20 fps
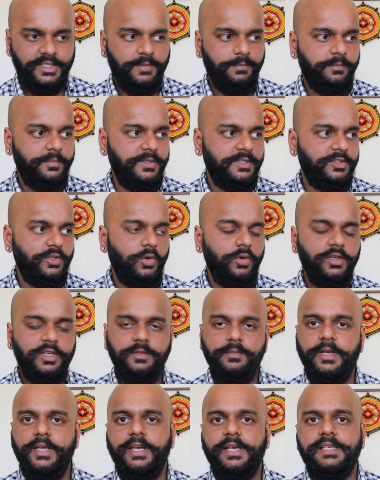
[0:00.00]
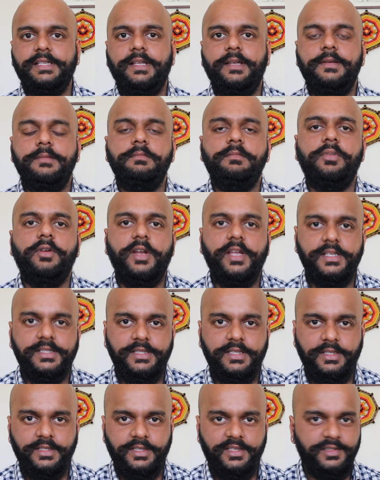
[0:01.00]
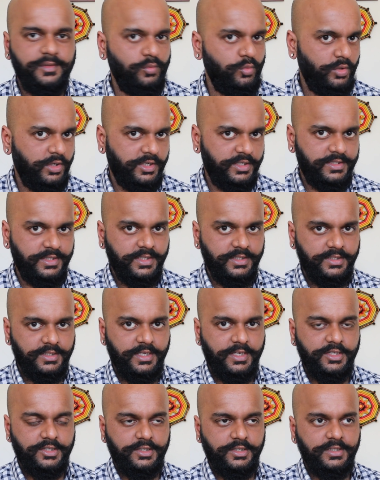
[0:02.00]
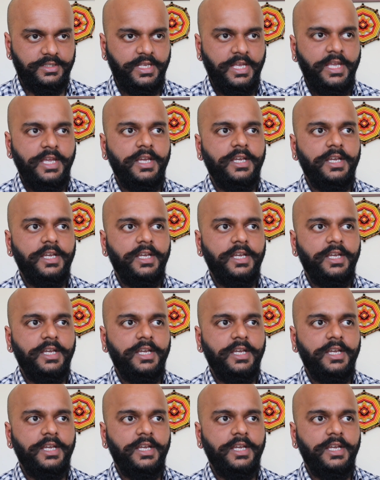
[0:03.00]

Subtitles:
and it's only by embracing these weird sensations,